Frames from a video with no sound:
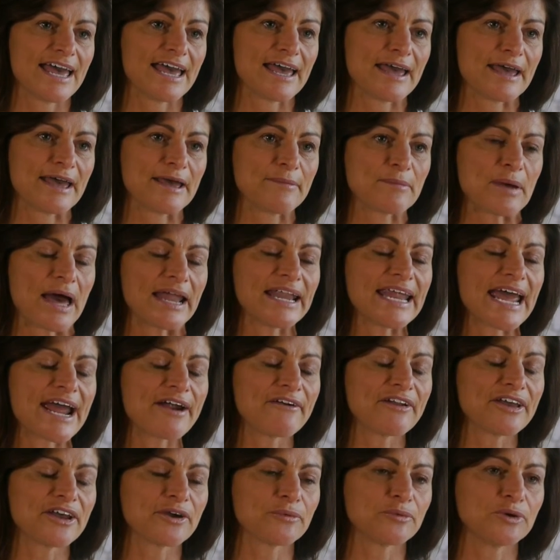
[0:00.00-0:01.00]
An
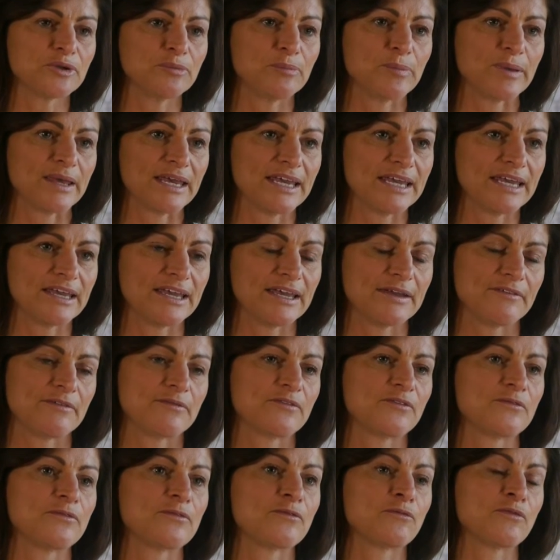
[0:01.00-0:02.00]
area would be,
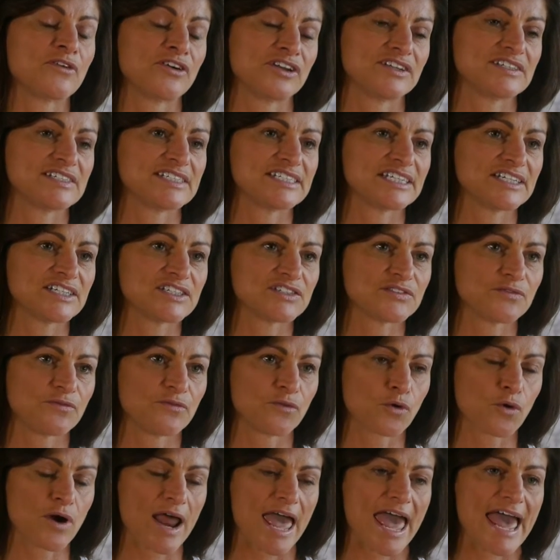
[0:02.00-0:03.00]
for instance,
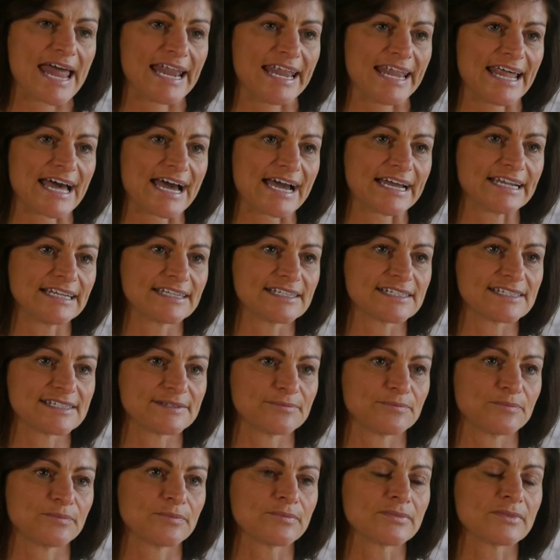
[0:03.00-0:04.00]
forehead
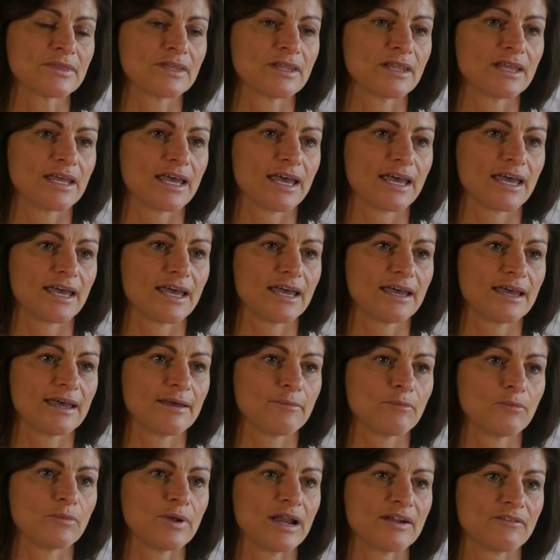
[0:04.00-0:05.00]
lines.
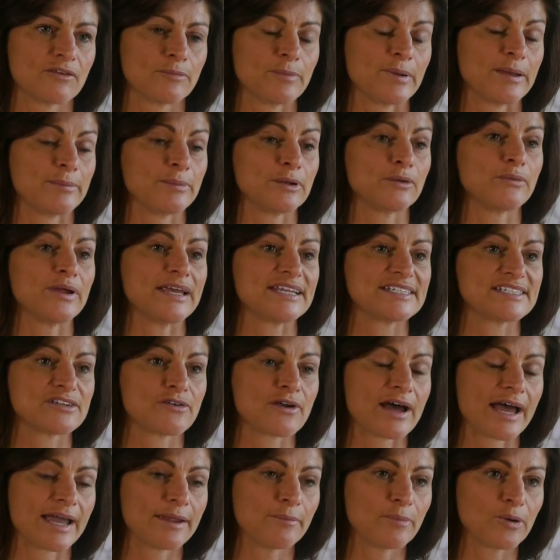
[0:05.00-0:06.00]
Whenever people raise
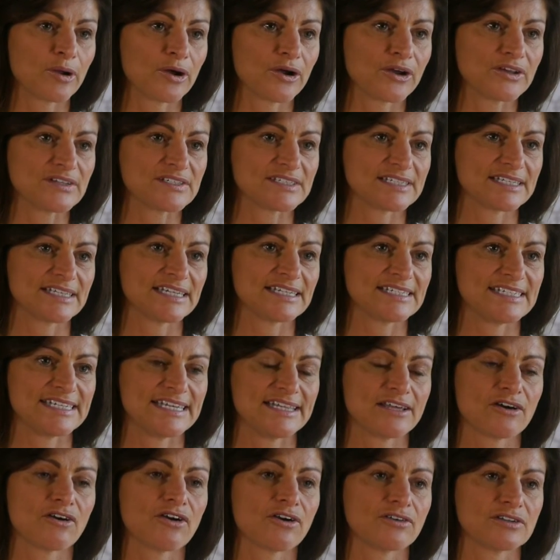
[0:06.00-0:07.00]
their eyebrows and they
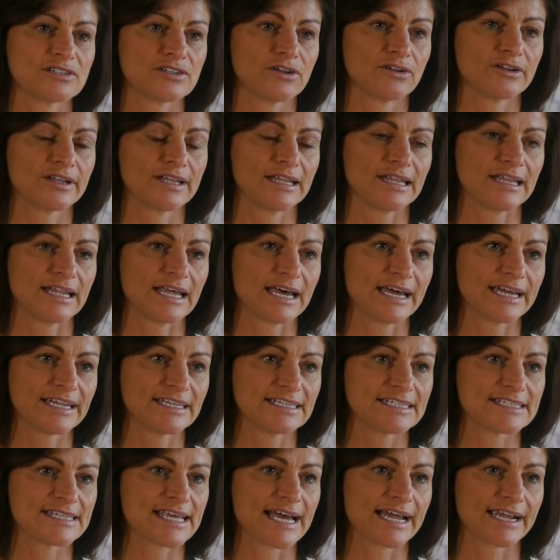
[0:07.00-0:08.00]
see the horizontal
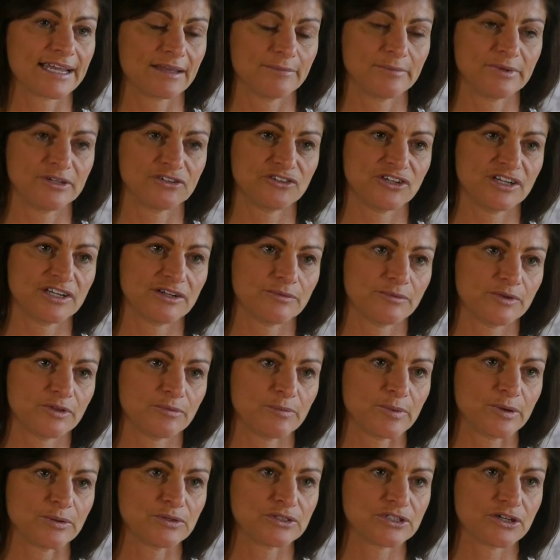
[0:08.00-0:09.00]
lines, that can be treated
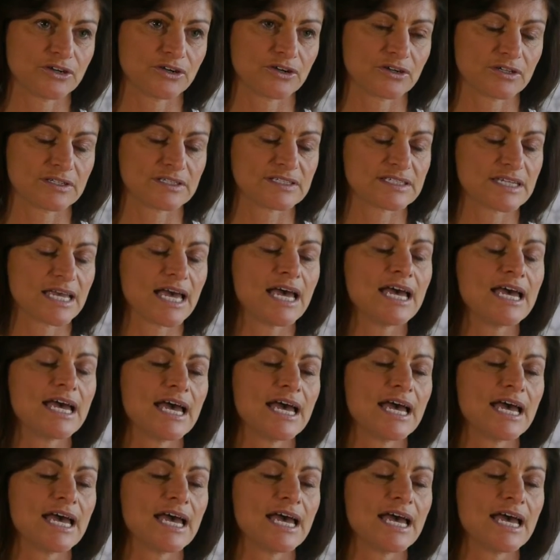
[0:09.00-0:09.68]
with Botox.